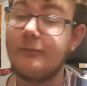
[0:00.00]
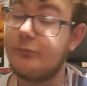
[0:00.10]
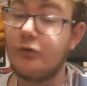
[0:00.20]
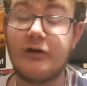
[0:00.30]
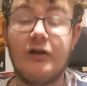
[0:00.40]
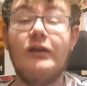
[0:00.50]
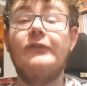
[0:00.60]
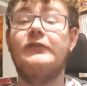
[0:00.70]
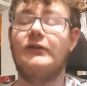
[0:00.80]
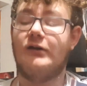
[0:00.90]
boy, I
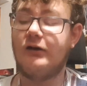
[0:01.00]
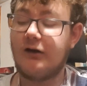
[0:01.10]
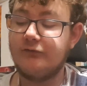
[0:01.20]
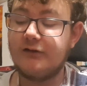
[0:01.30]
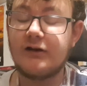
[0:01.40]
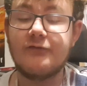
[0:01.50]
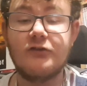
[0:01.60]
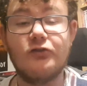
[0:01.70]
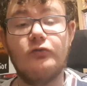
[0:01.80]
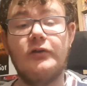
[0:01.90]
loved it. I really loved
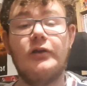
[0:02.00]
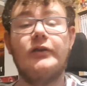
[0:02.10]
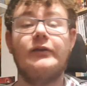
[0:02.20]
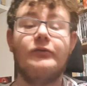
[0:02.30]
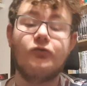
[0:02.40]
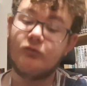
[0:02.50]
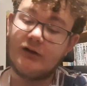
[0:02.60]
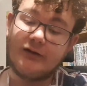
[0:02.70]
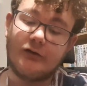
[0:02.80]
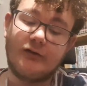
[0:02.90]
the storyline. It was
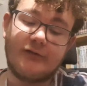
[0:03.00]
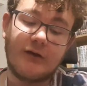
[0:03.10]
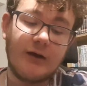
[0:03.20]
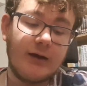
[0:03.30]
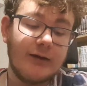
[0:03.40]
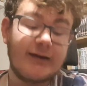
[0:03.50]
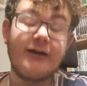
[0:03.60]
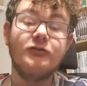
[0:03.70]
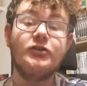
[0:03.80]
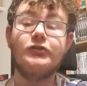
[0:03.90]
really nice.
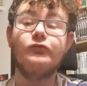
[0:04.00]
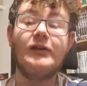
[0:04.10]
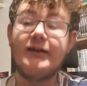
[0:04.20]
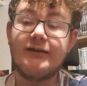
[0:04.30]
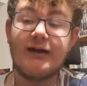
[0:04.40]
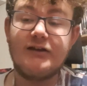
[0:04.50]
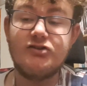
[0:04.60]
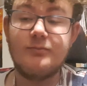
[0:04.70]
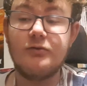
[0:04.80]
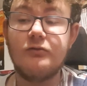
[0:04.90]
Characters really
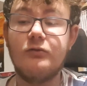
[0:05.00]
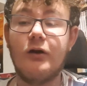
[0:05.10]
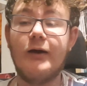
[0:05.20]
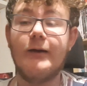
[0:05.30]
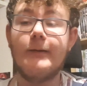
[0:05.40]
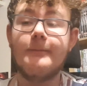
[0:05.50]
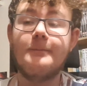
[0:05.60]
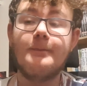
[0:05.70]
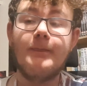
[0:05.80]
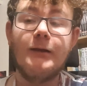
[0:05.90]
engageable.
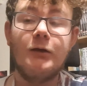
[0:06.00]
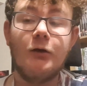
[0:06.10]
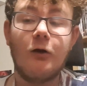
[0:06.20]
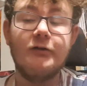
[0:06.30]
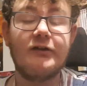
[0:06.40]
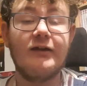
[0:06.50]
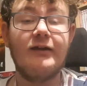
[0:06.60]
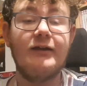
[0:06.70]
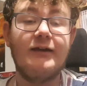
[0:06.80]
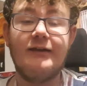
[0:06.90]

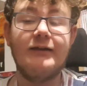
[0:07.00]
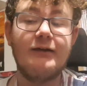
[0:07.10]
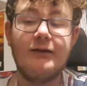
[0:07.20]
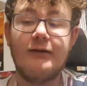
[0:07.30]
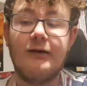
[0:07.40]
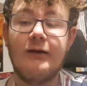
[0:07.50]
Hodoka, Hina,